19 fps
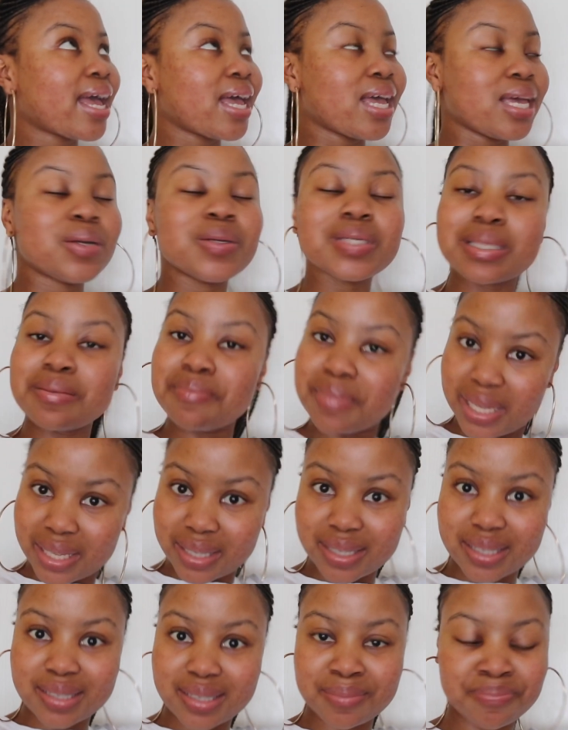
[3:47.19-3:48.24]
It was a
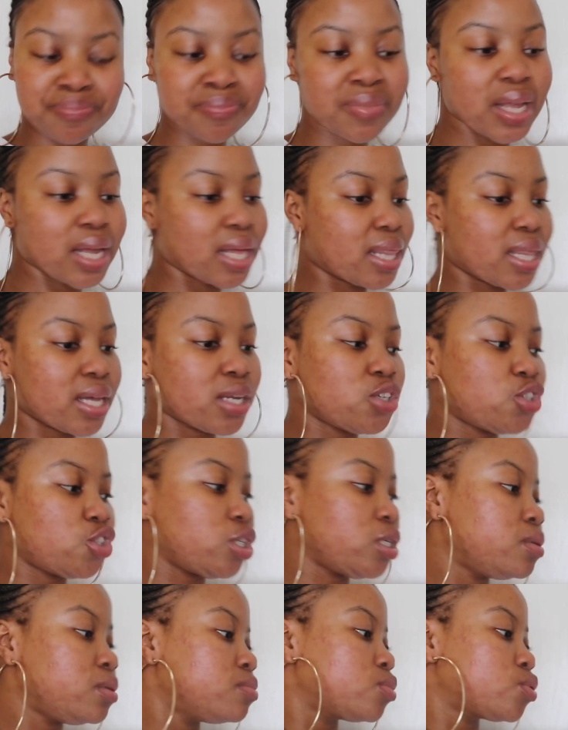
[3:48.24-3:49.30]
mess in that
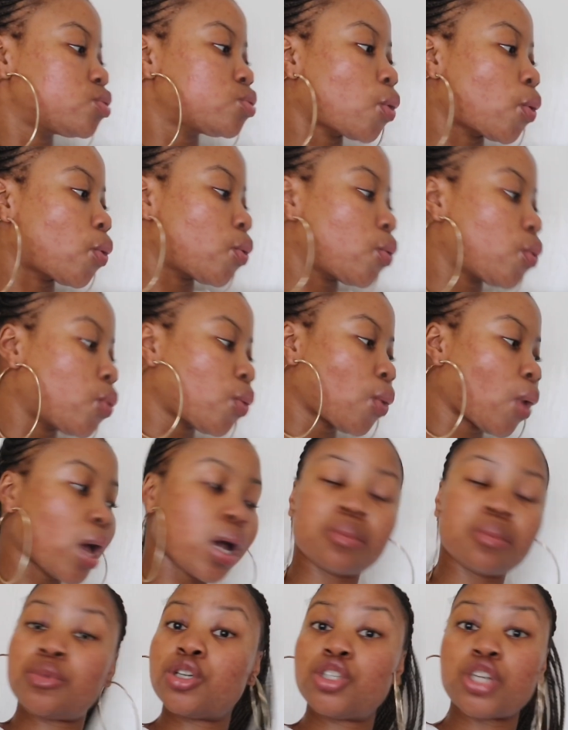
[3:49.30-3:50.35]
dream, so
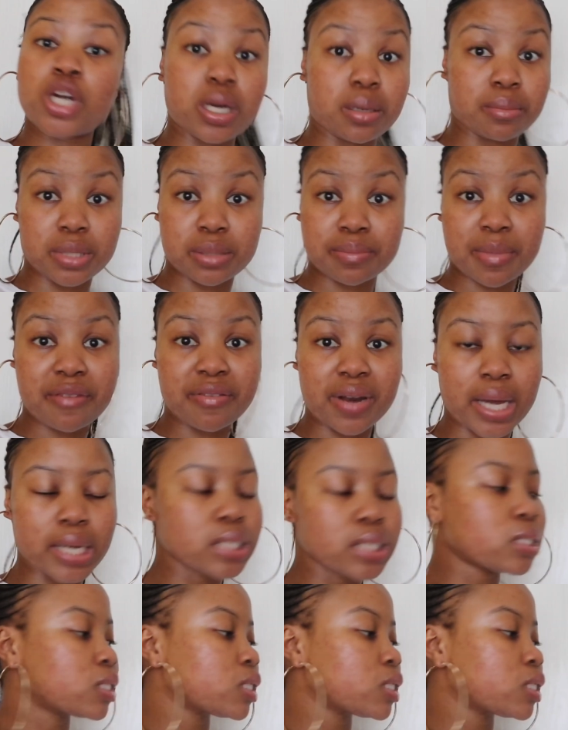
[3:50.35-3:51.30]
I'm not trying to miss my flight.